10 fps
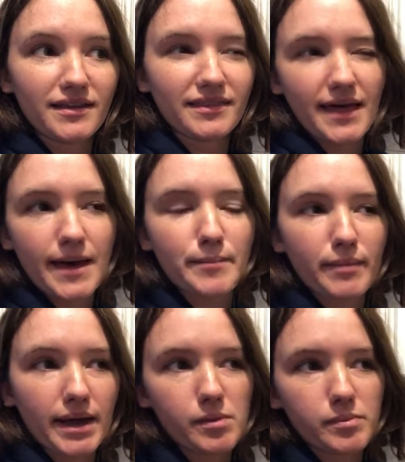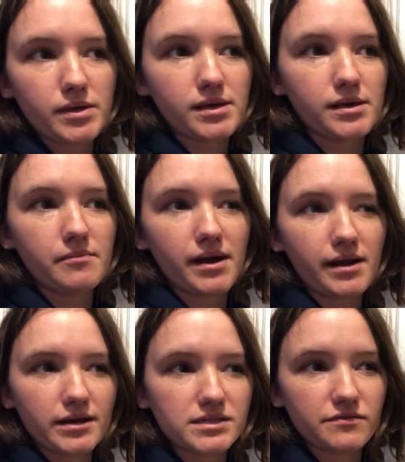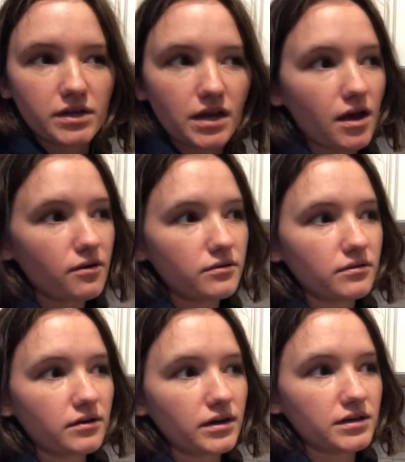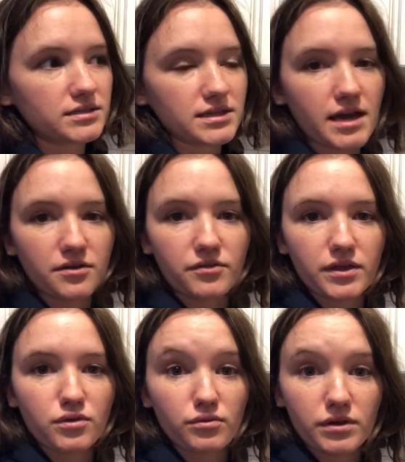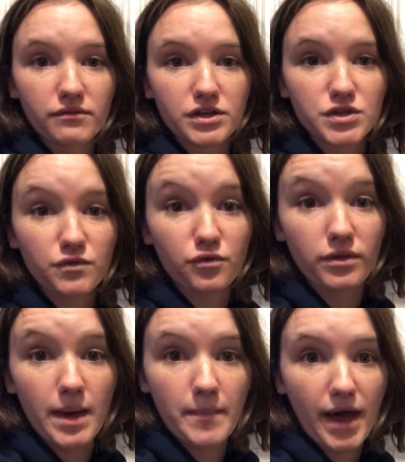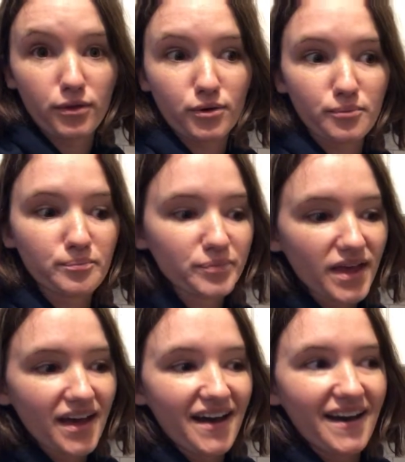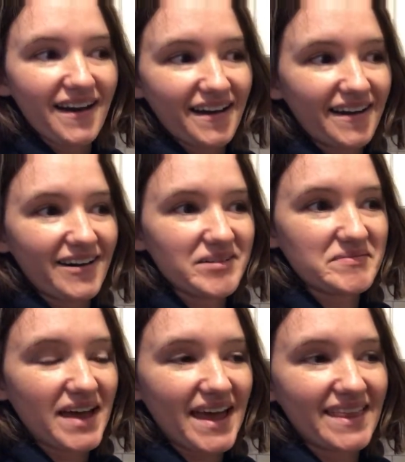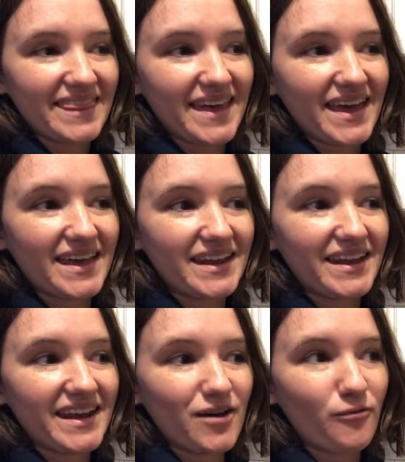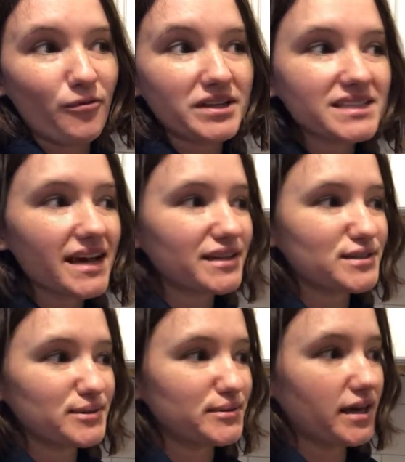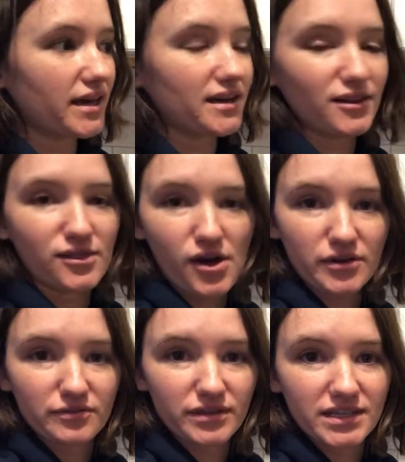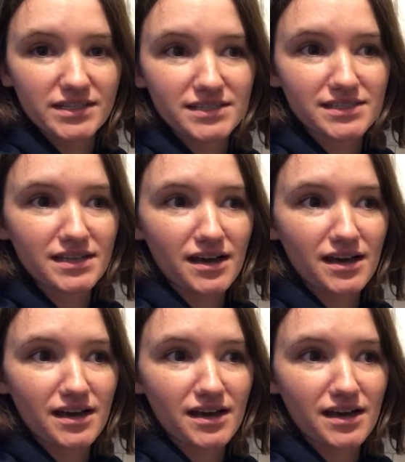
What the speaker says: that might be my next video, is kind of like the renovation for that bathroom. And then once I do get a lot of these